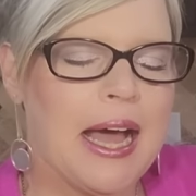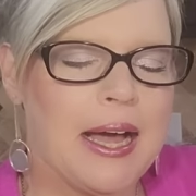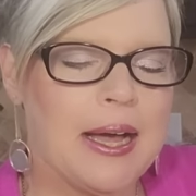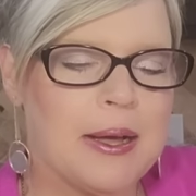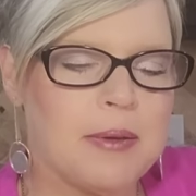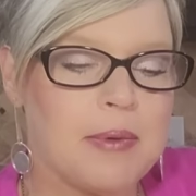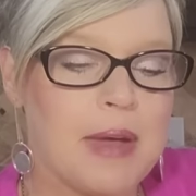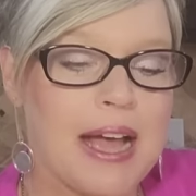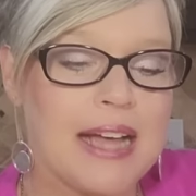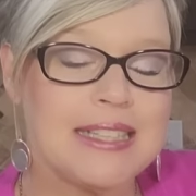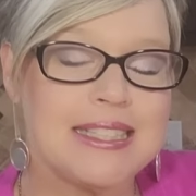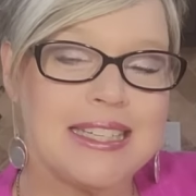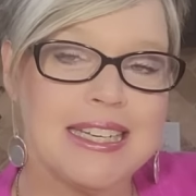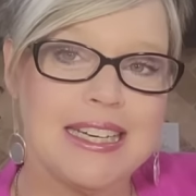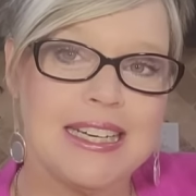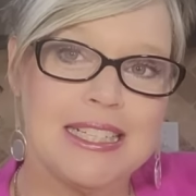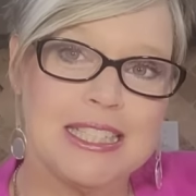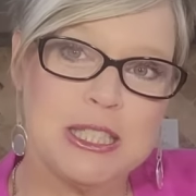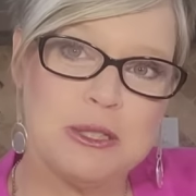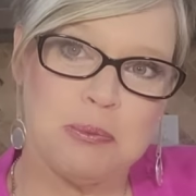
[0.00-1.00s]
Um, I
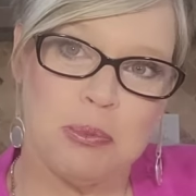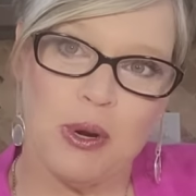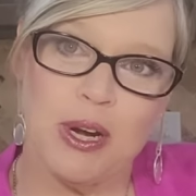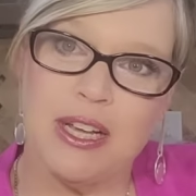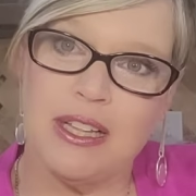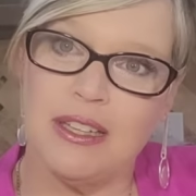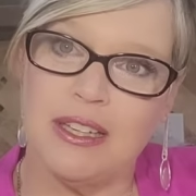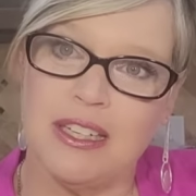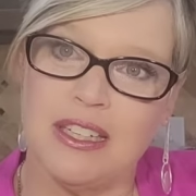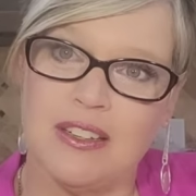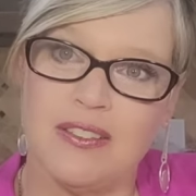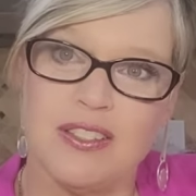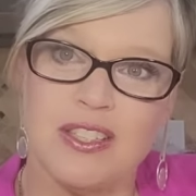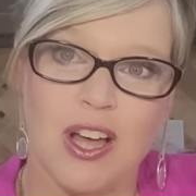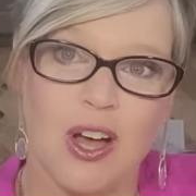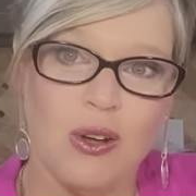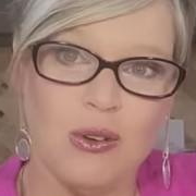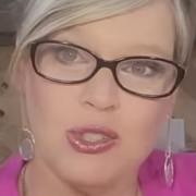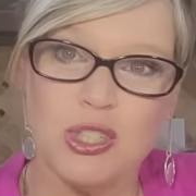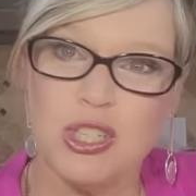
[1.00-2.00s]
did a sprinkling of
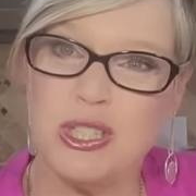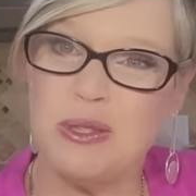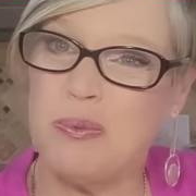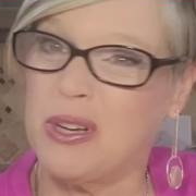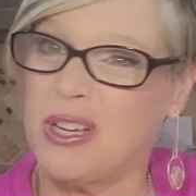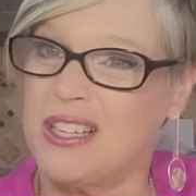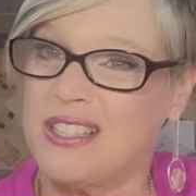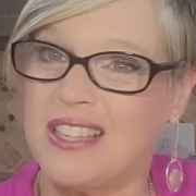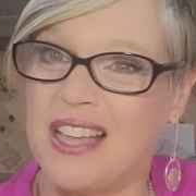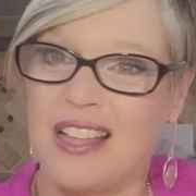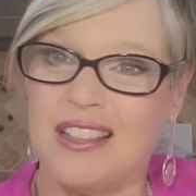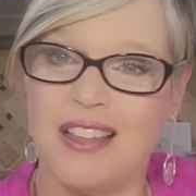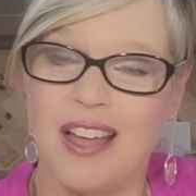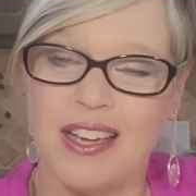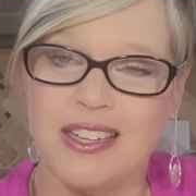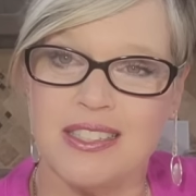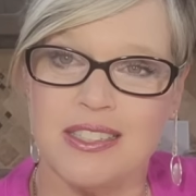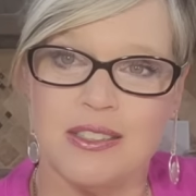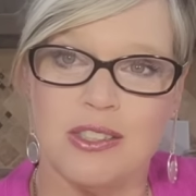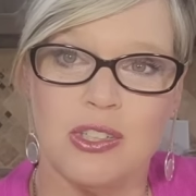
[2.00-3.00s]
salt just because I
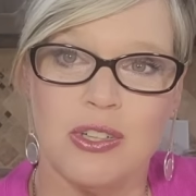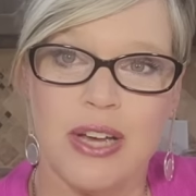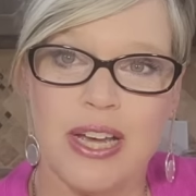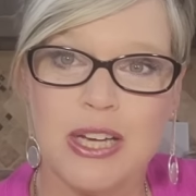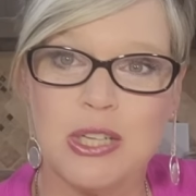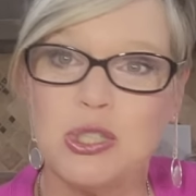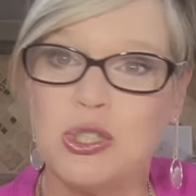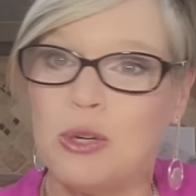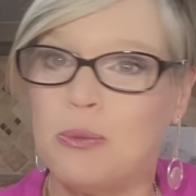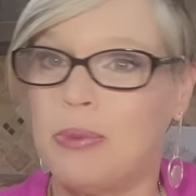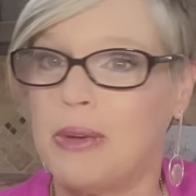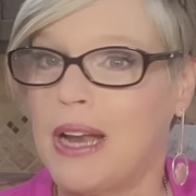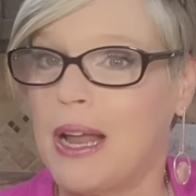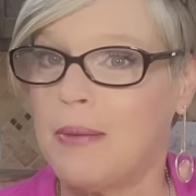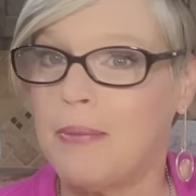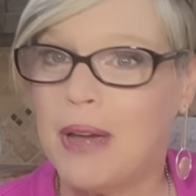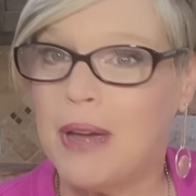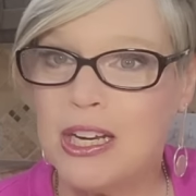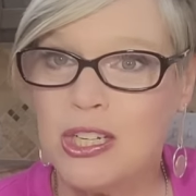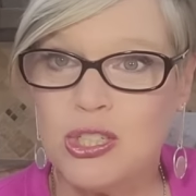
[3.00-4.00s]
liked a little extra, but
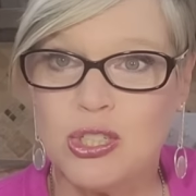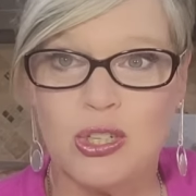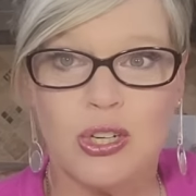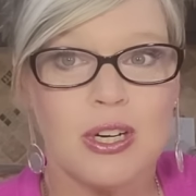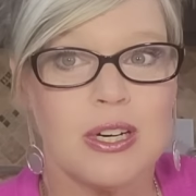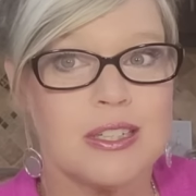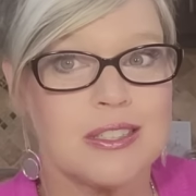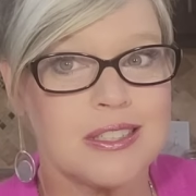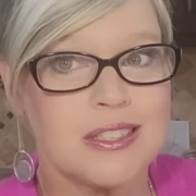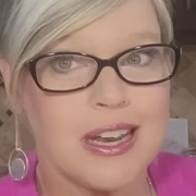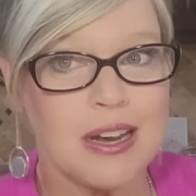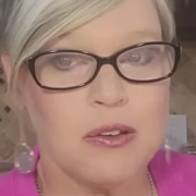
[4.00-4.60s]
I made sure it,